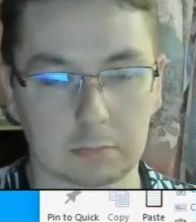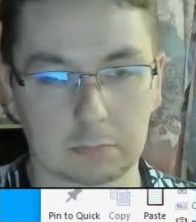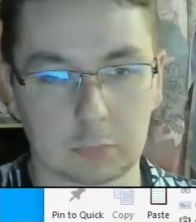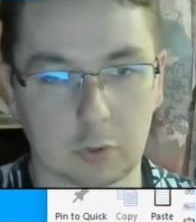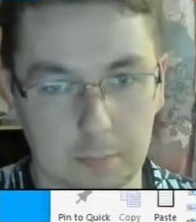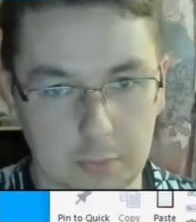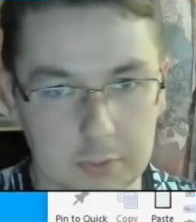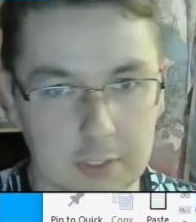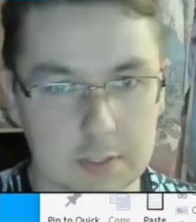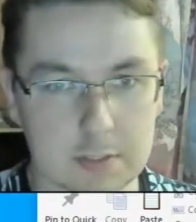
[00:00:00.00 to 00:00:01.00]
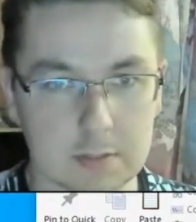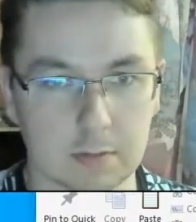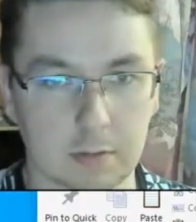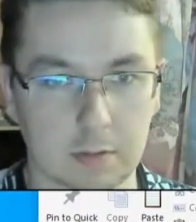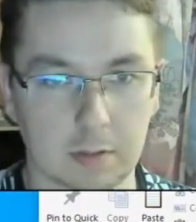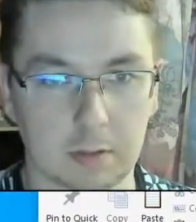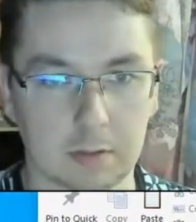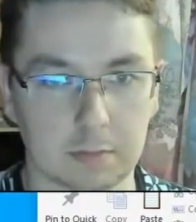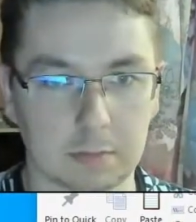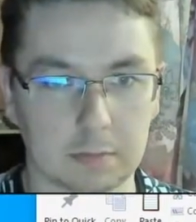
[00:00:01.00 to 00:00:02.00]
components,
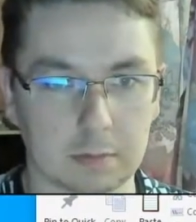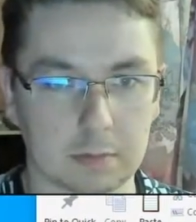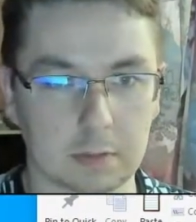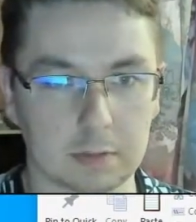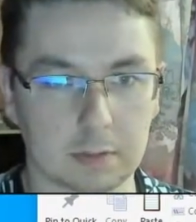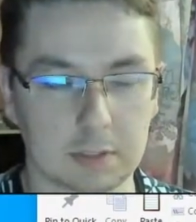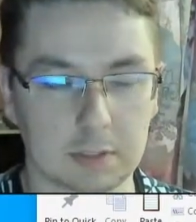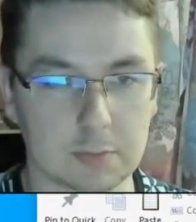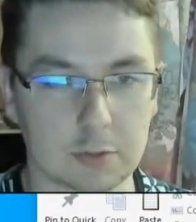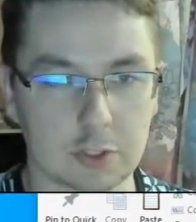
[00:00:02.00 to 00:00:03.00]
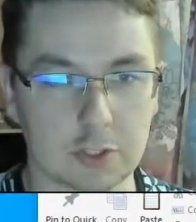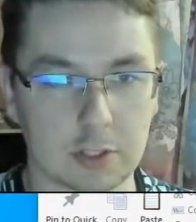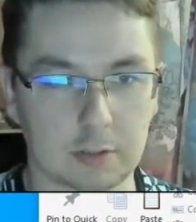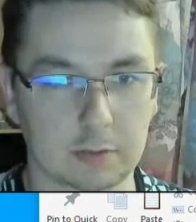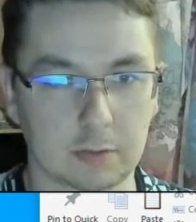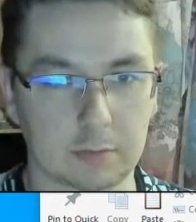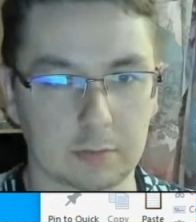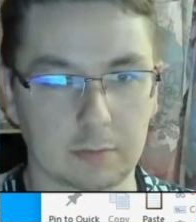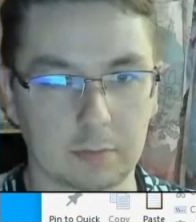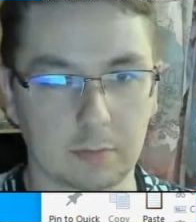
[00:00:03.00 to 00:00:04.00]
and this was shared
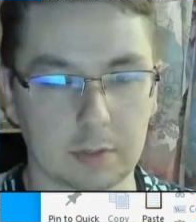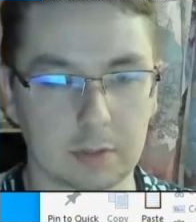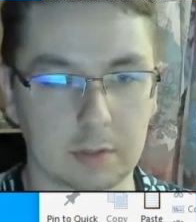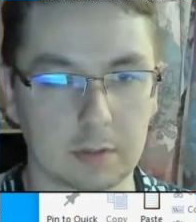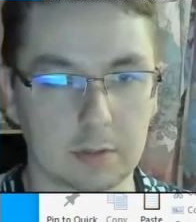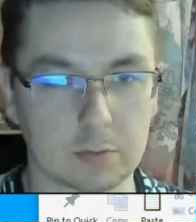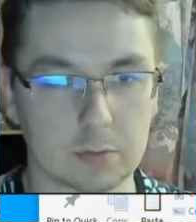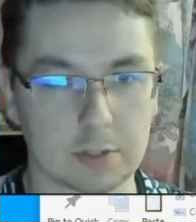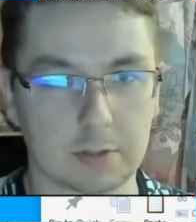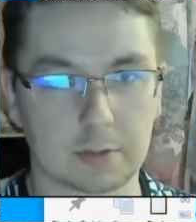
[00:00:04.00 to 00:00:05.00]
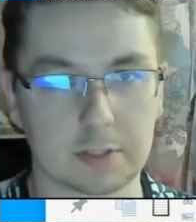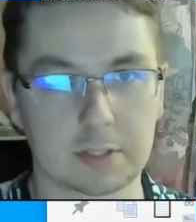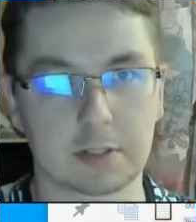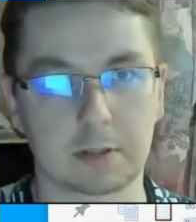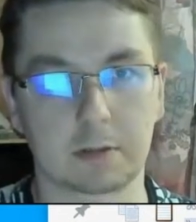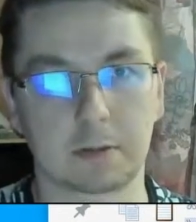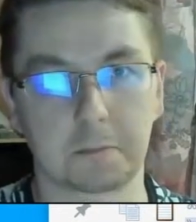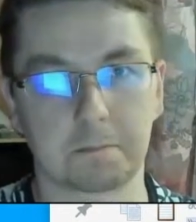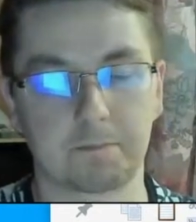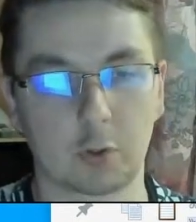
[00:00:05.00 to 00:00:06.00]
on one user's
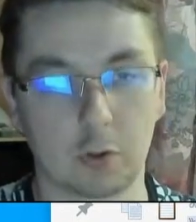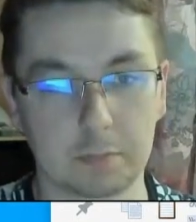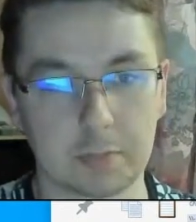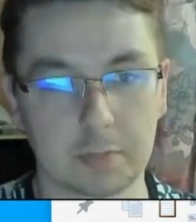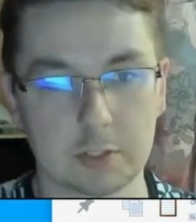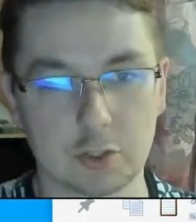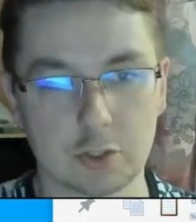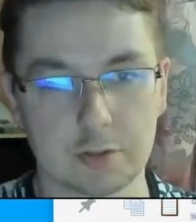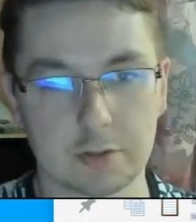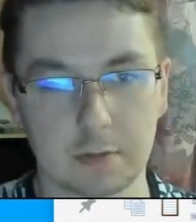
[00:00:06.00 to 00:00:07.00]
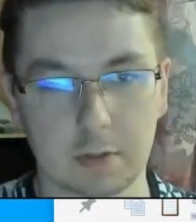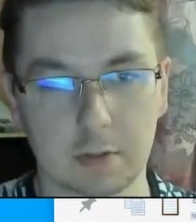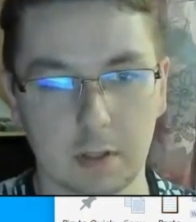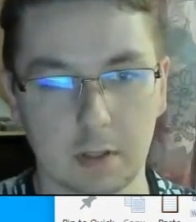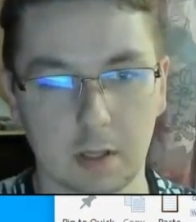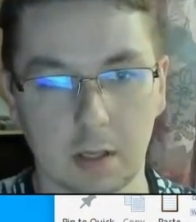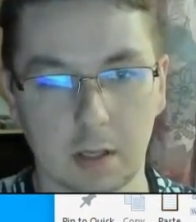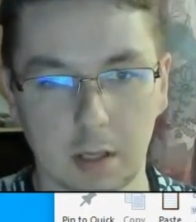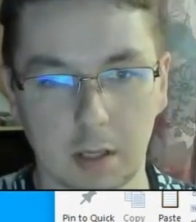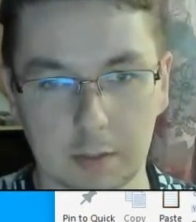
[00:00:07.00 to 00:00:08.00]
homepage,
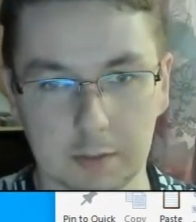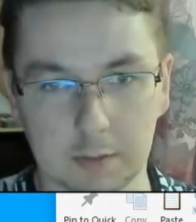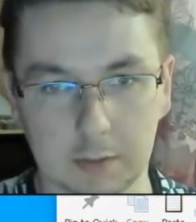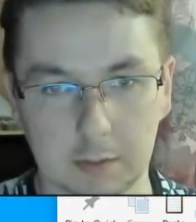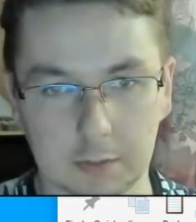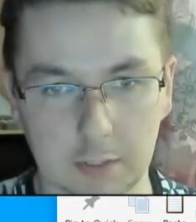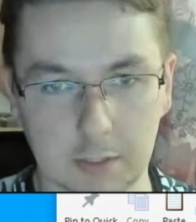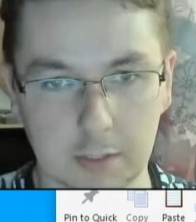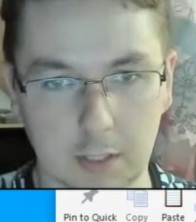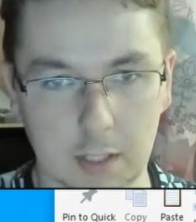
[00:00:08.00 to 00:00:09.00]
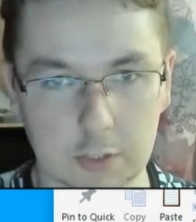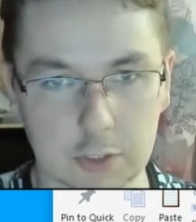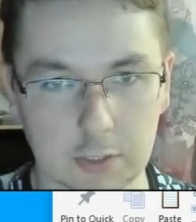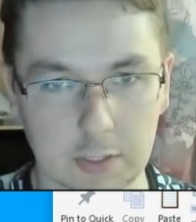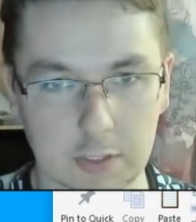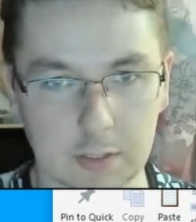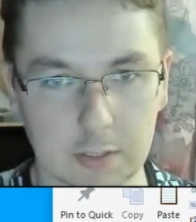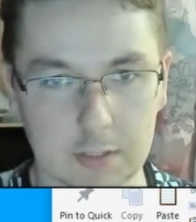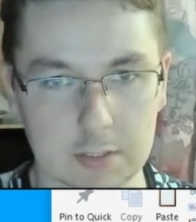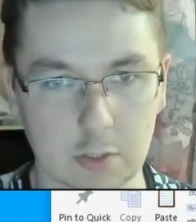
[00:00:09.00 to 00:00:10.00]
and there actually
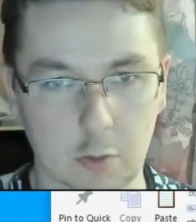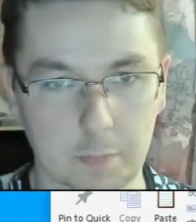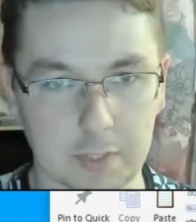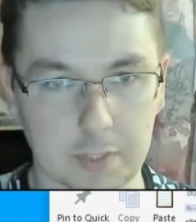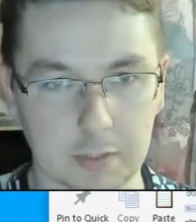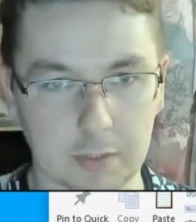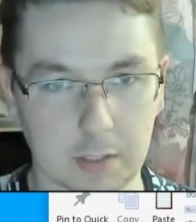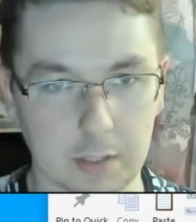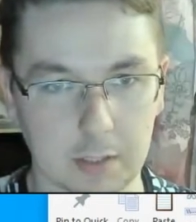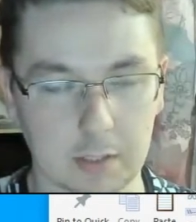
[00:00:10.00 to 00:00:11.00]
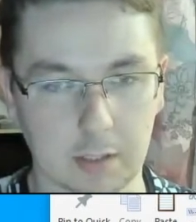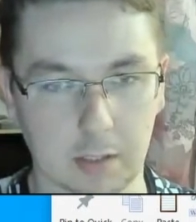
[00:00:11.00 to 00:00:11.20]
is copied like